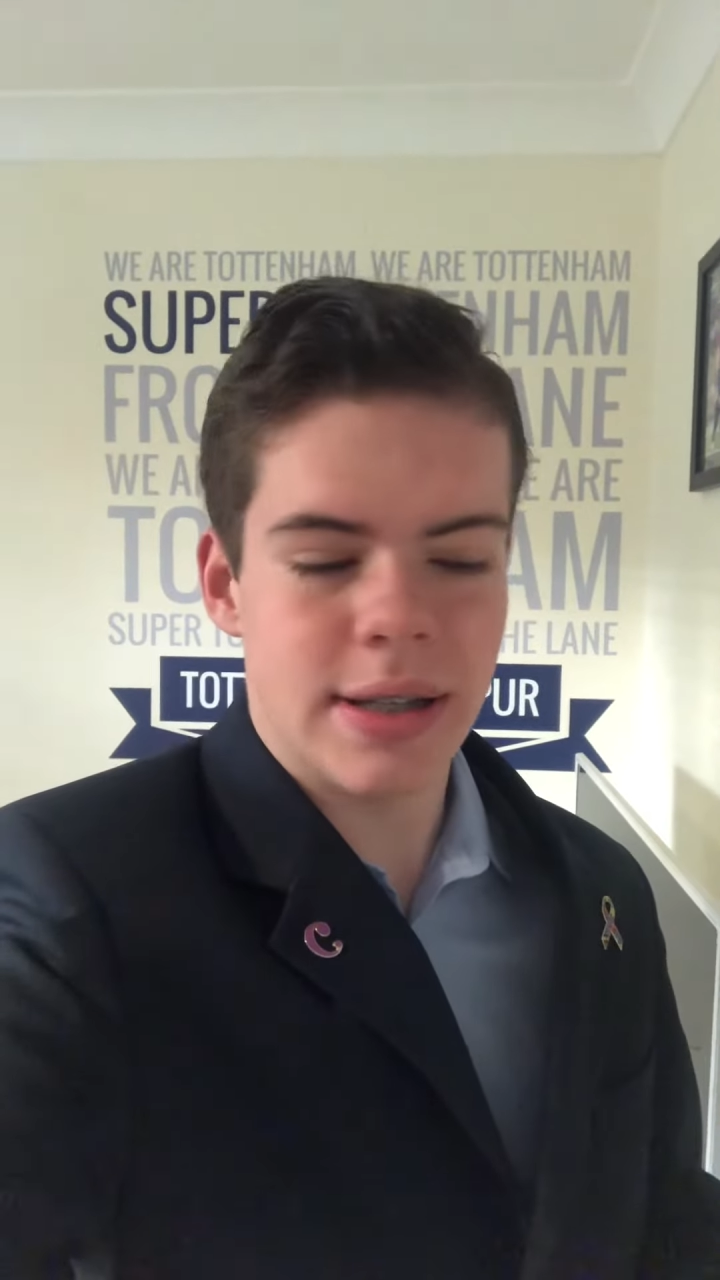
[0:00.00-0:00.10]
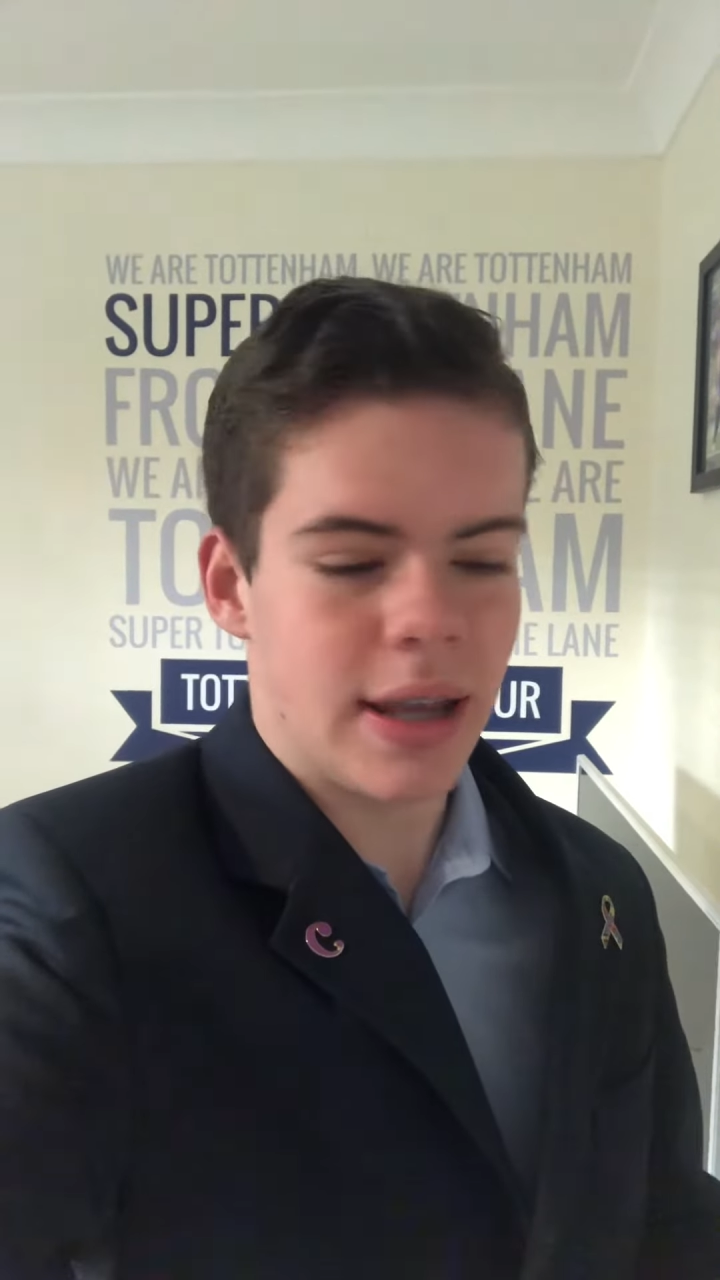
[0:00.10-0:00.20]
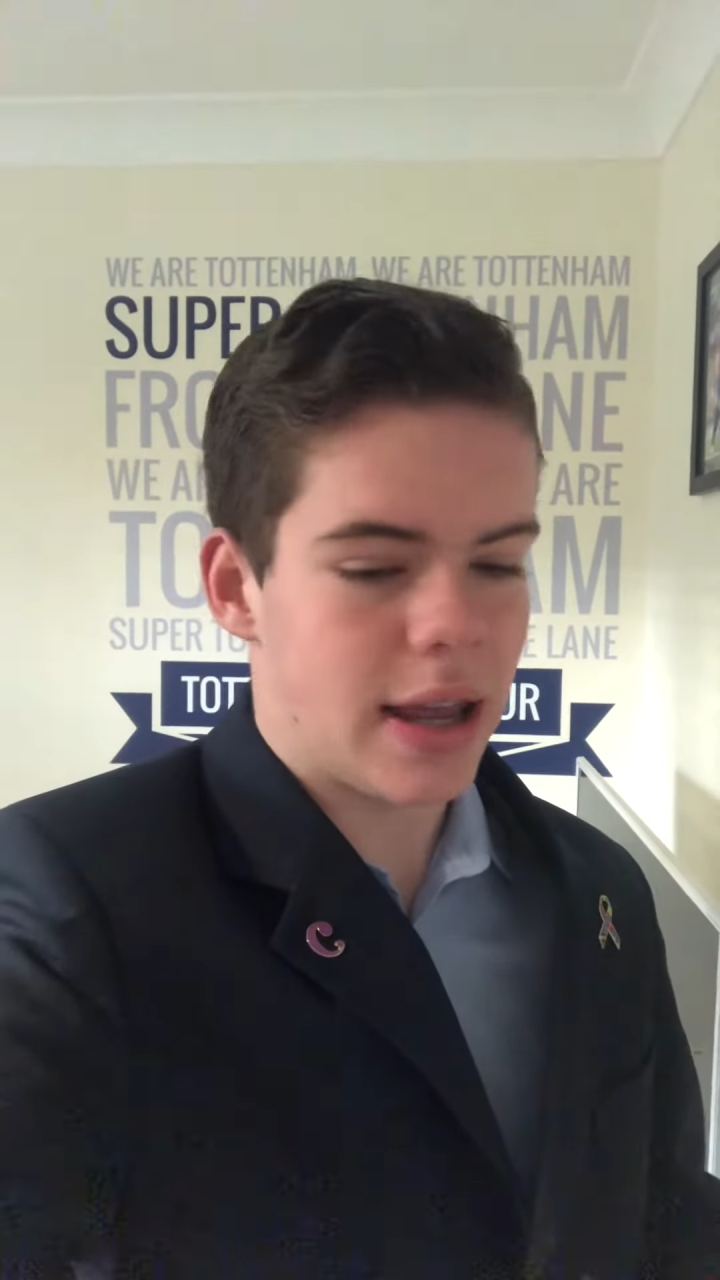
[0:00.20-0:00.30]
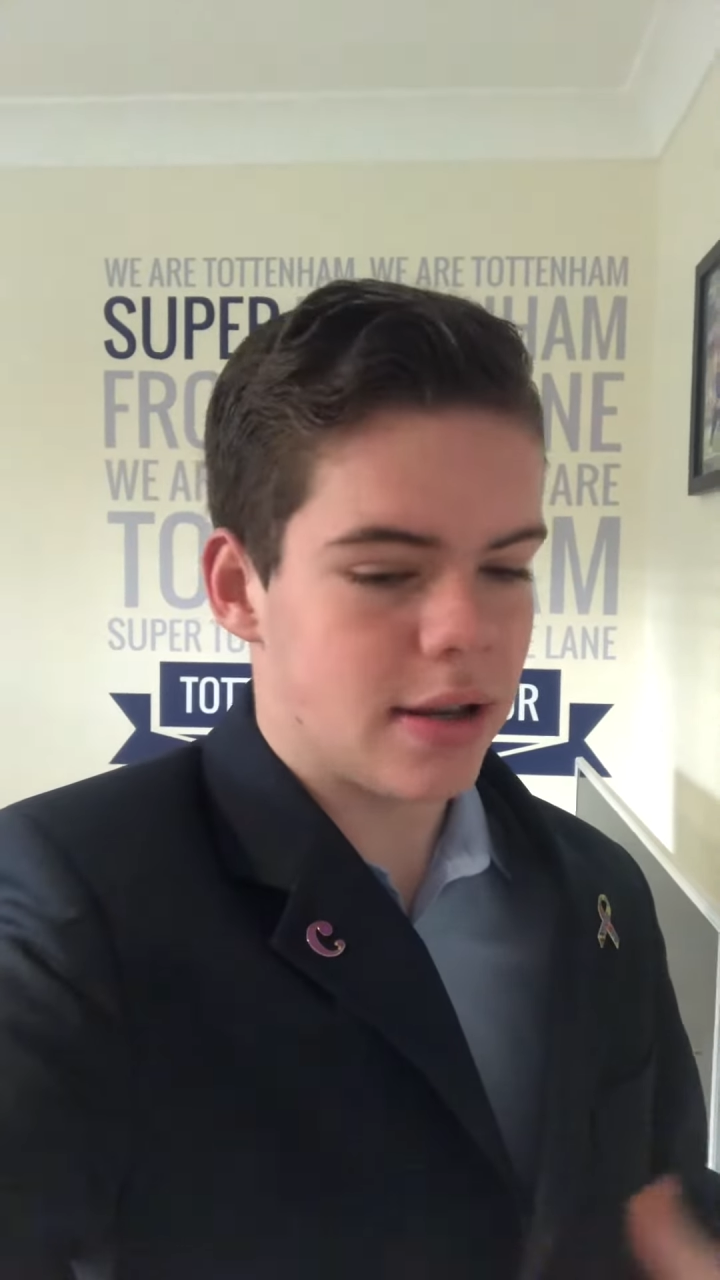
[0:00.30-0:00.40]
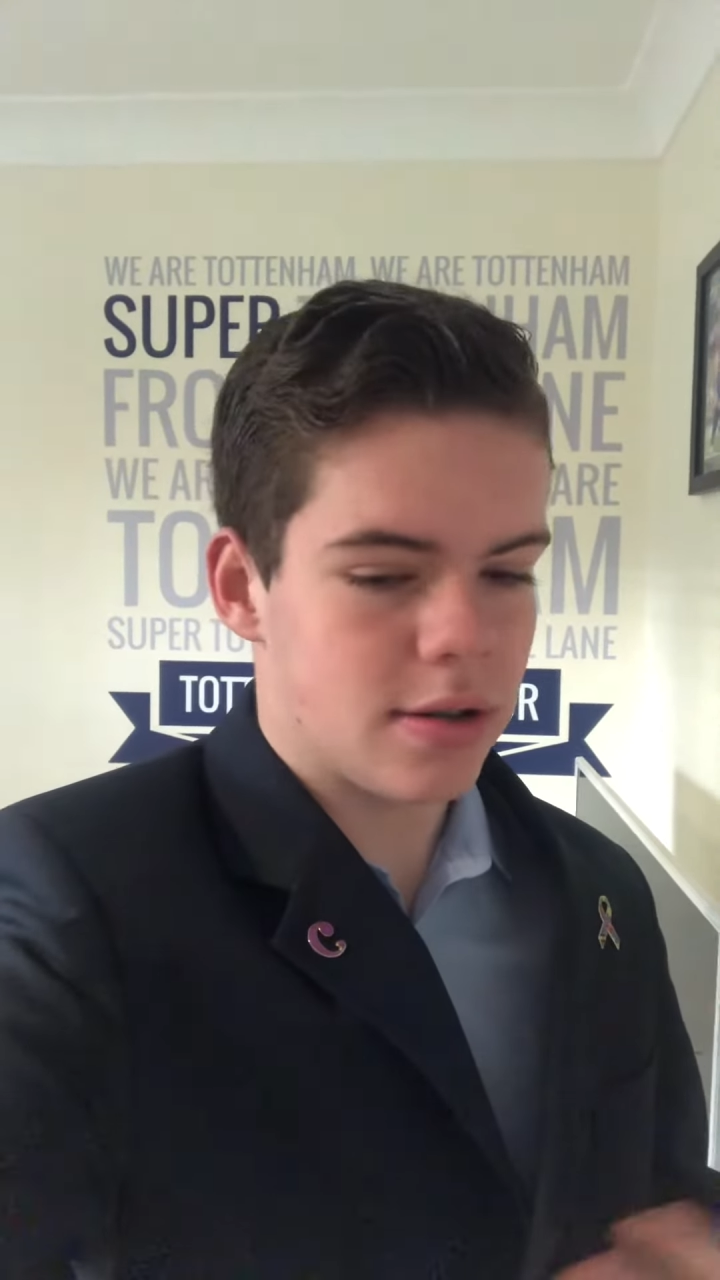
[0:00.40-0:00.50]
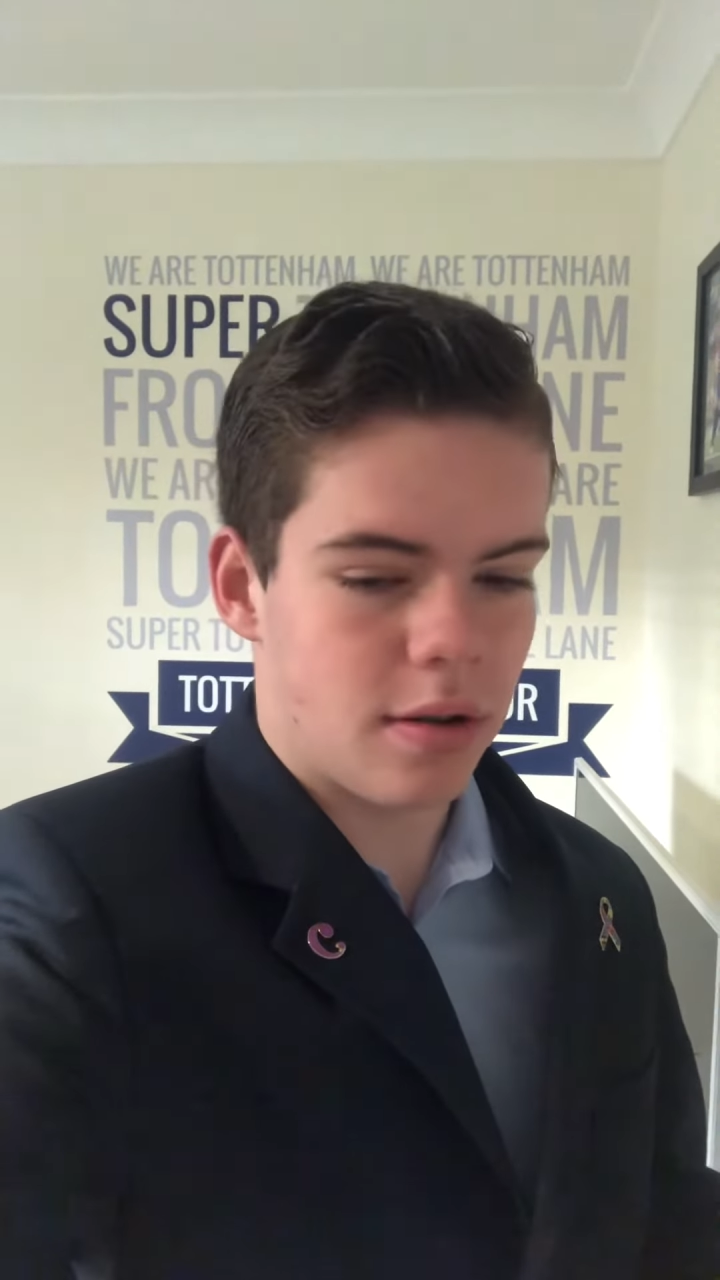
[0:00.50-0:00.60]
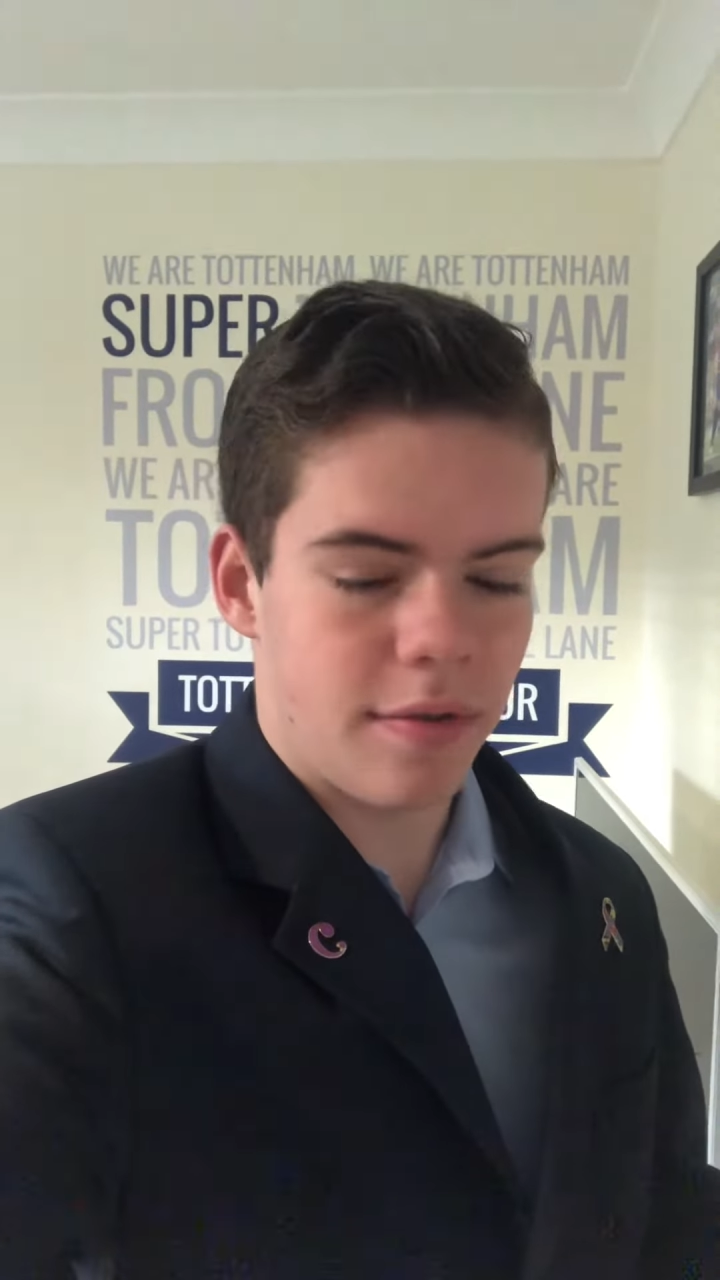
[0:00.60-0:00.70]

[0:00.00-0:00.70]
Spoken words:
getting us top